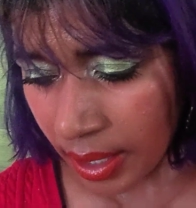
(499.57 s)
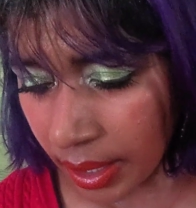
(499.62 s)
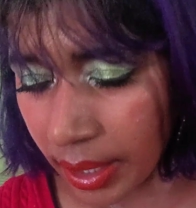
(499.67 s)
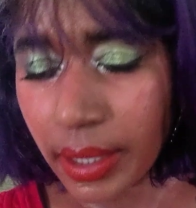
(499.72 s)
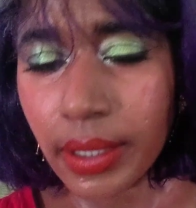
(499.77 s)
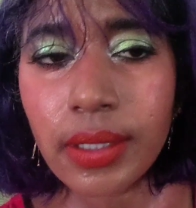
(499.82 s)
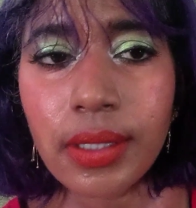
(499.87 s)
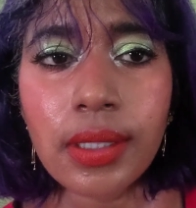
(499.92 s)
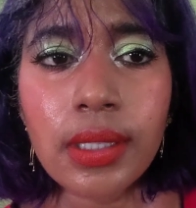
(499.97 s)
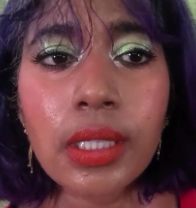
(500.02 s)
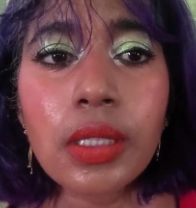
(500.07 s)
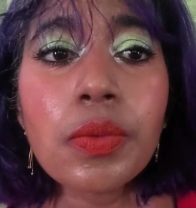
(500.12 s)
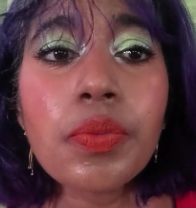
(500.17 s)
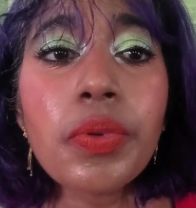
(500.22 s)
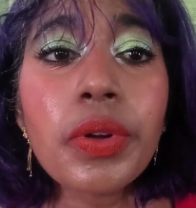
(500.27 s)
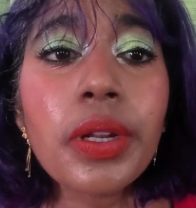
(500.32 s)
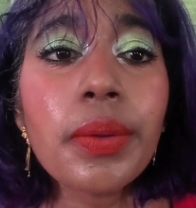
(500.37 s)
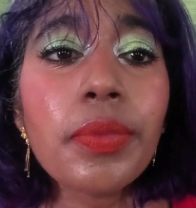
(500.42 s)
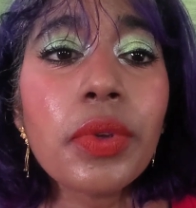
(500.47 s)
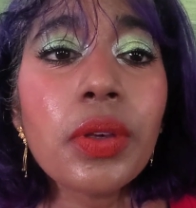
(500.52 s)
It's
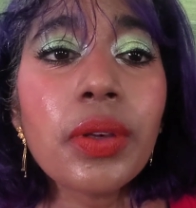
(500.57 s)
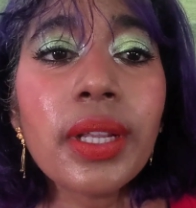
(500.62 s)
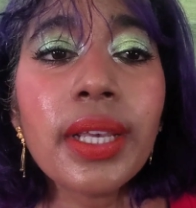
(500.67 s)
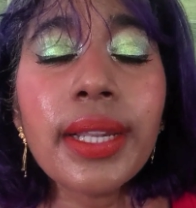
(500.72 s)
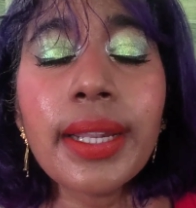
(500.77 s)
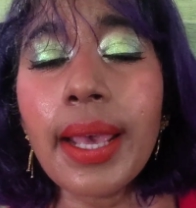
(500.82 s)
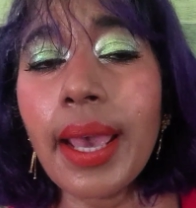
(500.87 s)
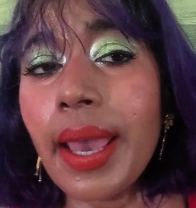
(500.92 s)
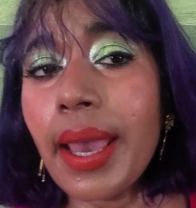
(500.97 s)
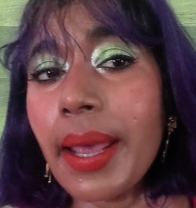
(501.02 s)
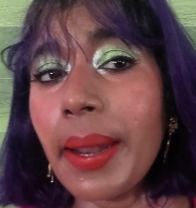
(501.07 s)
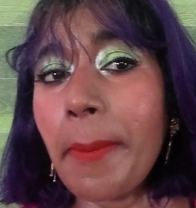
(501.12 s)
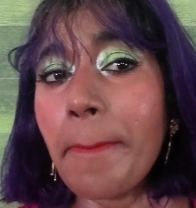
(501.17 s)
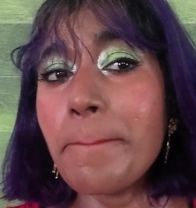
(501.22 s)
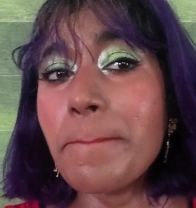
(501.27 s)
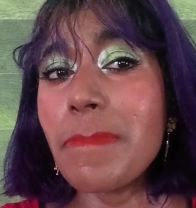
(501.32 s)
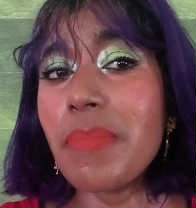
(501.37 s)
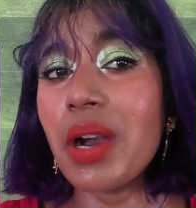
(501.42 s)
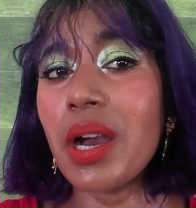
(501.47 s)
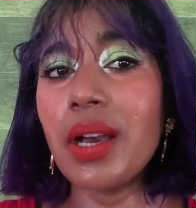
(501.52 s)
pretty muted,
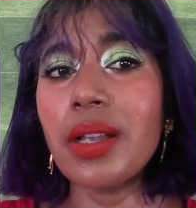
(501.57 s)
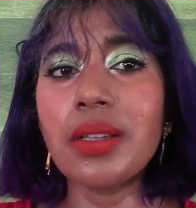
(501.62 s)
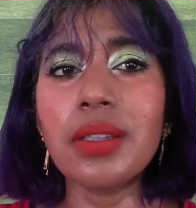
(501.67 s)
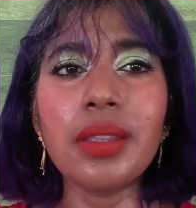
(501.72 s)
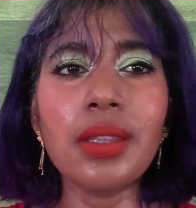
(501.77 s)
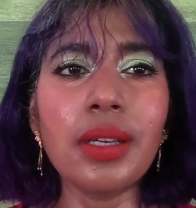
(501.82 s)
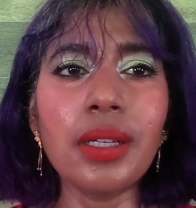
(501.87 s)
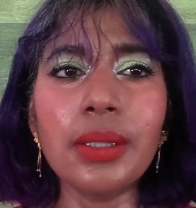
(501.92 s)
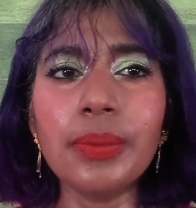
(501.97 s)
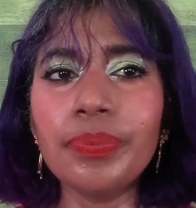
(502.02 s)
but